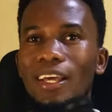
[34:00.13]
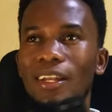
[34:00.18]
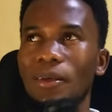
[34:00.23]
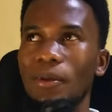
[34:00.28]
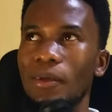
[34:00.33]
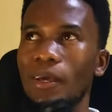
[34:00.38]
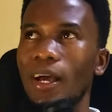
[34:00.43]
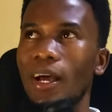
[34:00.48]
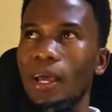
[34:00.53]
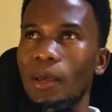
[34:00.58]

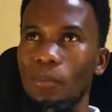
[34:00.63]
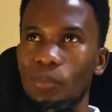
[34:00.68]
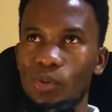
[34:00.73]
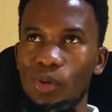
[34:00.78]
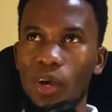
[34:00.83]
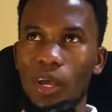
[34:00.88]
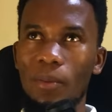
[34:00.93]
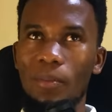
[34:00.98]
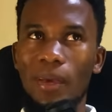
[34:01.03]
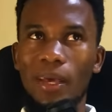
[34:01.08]
an
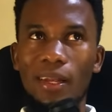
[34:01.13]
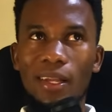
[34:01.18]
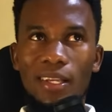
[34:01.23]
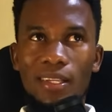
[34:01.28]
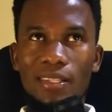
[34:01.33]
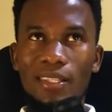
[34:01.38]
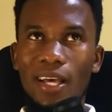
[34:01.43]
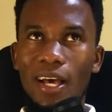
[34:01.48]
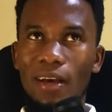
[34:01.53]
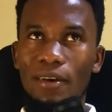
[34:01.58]
employment and
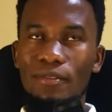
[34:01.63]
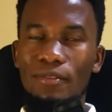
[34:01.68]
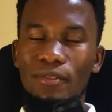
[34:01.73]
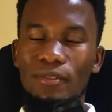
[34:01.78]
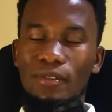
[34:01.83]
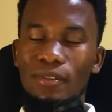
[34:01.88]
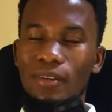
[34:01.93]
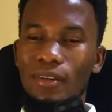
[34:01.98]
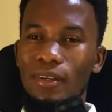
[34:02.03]
stuff?